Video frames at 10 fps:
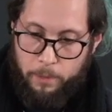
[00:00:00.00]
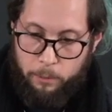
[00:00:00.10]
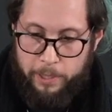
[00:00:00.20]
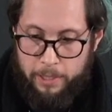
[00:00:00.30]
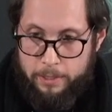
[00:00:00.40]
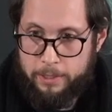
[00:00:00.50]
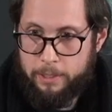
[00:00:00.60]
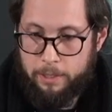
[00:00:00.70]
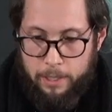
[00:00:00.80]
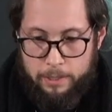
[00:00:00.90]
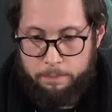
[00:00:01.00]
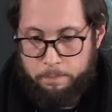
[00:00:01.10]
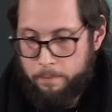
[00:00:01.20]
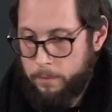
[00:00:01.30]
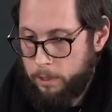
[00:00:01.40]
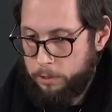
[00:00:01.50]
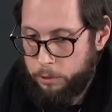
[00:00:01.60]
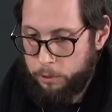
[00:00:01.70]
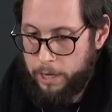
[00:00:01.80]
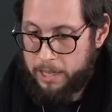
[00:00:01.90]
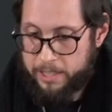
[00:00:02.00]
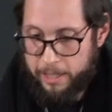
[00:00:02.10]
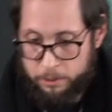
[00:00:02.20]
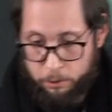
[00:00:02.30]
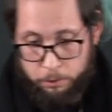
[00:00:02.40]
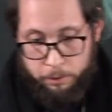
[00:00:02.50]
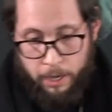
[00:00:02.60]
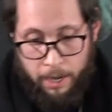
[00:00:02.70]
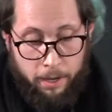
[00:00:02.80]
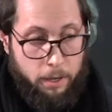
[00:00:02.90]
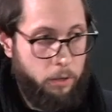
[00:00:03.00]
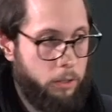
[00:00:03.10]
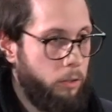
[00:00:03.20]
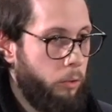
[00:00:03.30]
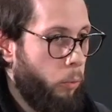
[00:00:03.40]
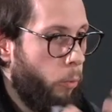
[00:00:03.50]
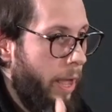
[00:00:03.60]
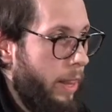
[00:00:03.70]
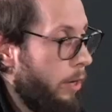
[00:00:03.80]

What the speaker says: we can see that the large-scale structures are well